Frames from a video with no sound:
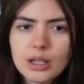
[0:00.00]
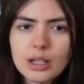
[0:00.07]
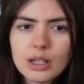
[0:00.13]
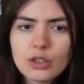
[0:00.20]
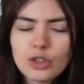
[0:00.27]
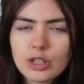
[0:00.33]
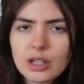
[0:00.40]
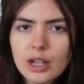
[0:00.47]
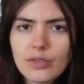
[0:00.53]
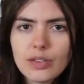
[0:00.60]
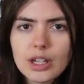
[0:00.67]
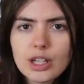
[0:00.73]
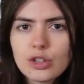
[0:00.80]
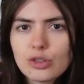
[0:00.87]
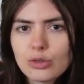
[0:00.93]
Just kind of an
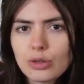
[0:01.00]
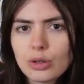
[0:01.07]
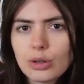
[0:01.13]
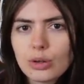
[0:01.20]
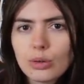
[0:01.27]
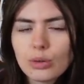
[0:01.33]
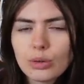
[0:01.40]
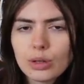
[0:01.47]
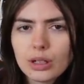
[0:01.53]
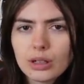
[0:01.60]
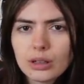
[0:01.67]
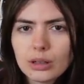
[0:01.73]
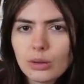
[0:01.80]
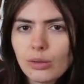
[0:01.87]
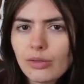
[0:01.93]
intro, get a
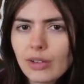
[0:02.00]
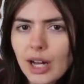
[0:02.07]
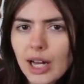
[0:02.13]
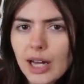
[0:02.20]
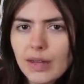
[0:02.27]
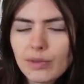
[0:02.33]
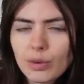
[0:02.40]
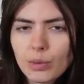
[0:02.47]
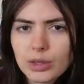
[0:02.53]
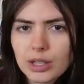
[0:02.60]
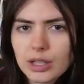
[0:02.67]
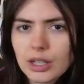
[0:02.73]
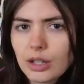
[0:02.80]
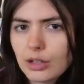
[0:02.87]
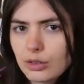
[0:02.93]
little vibe for what the
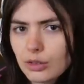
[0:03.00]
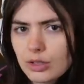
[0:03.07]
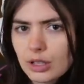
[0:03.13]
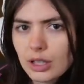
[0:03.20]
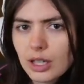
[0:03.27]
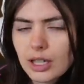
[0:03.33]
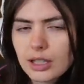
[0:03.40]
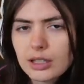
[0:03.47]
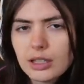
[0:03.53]
character's like.